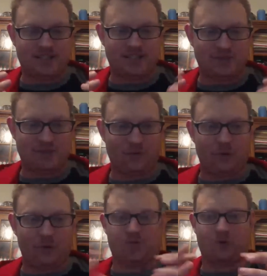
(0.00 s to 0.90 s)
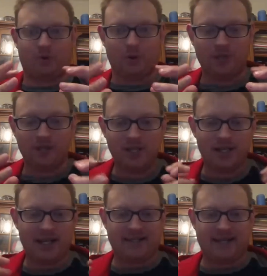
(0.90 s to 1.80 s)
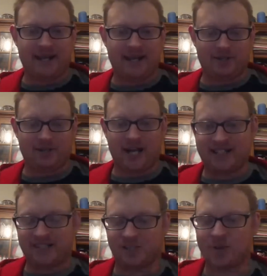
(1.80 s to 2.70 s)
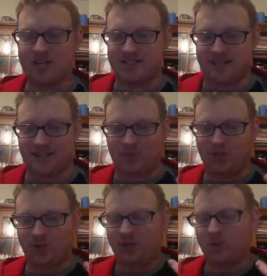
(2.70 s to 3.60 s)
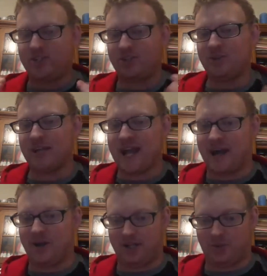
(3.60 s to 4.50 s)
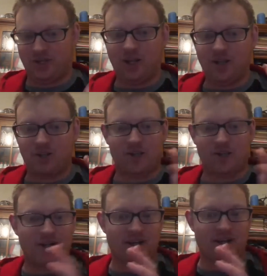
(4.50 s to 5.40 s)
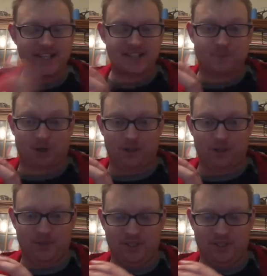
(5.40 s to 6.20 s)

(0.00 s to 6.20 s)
You formed a group and now you're asking questions like, well, what do we do now? Like we all agree on this part, but